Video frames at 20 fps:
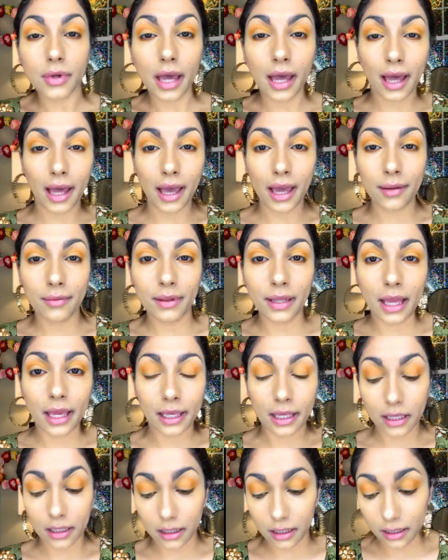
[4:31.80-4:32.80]
I'm
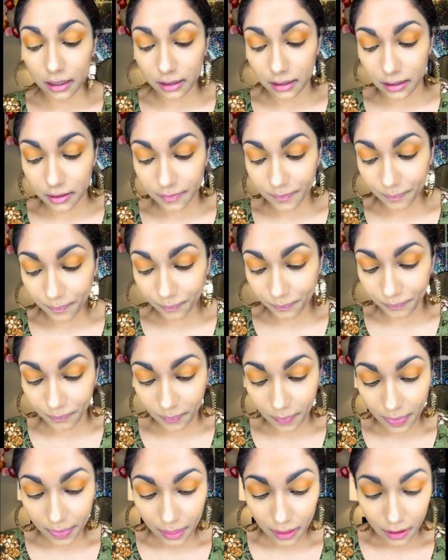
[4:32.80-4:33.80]
liking this.
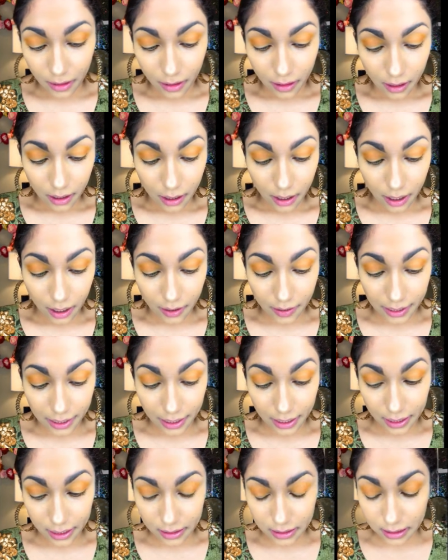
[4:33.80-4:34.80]
All
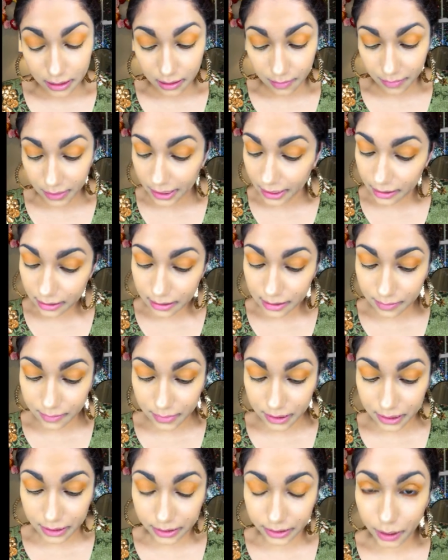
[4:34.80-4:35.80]
right, and something else I'm
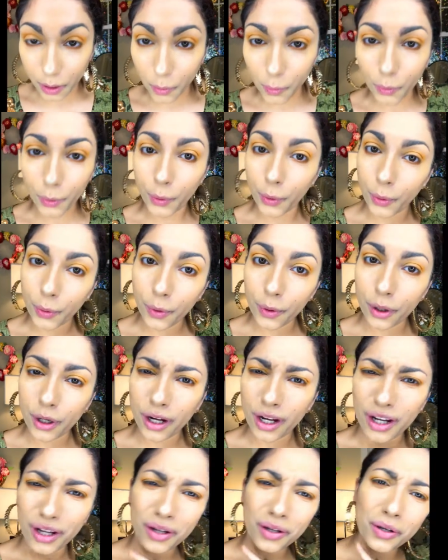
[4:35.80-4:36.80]
gonna do. Ooh,
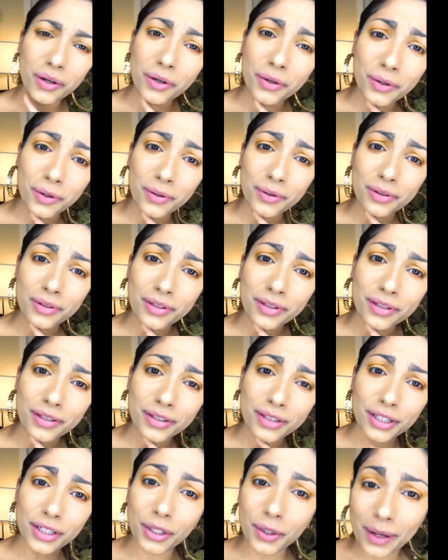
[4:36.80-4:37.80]

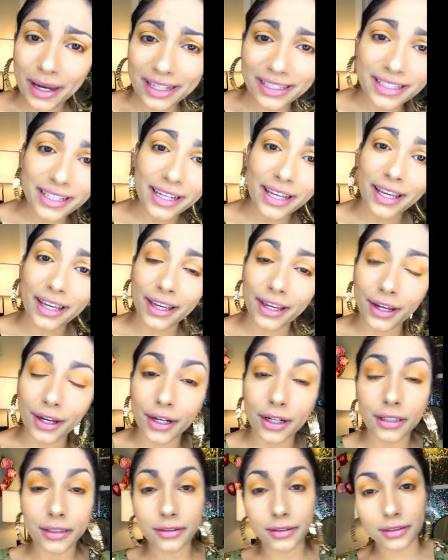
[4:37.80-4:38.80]
new idea
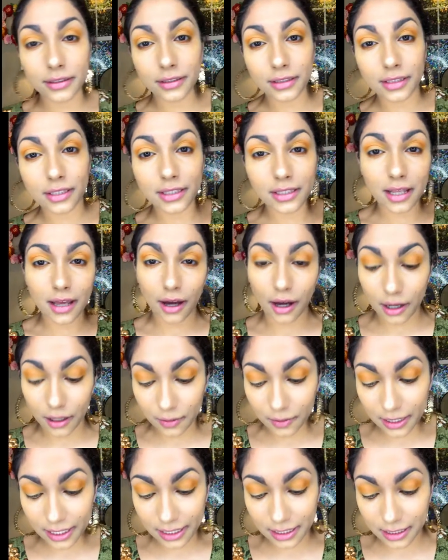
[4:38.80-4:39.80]
here.
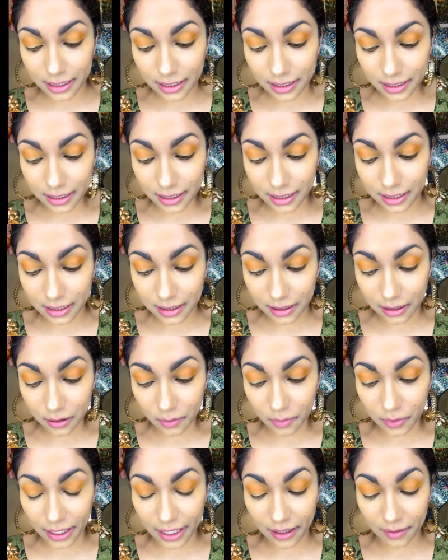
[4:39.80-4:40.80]
Always in this little
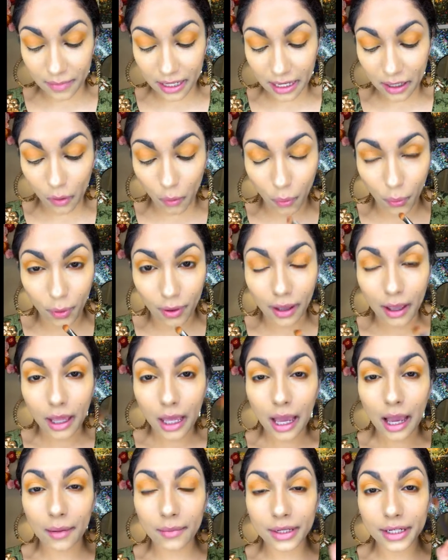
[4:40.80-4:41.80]
brain of mine.
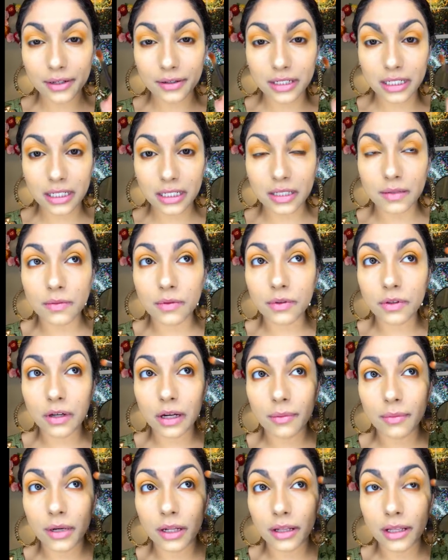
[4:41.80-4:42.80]
I'm gonna use this Smooth
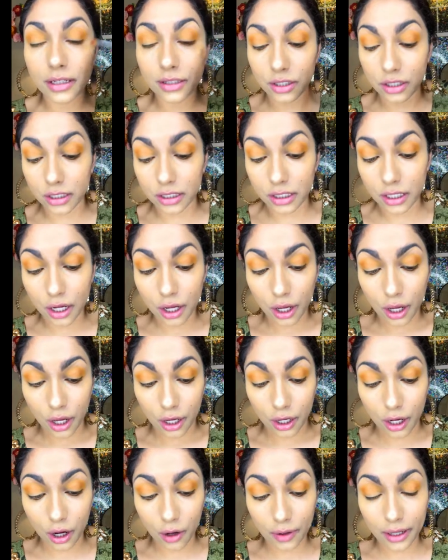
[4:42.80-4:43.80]
Criminal and just
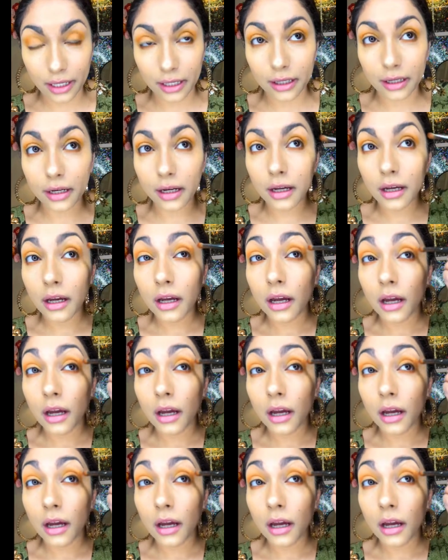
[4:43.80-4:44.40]
go in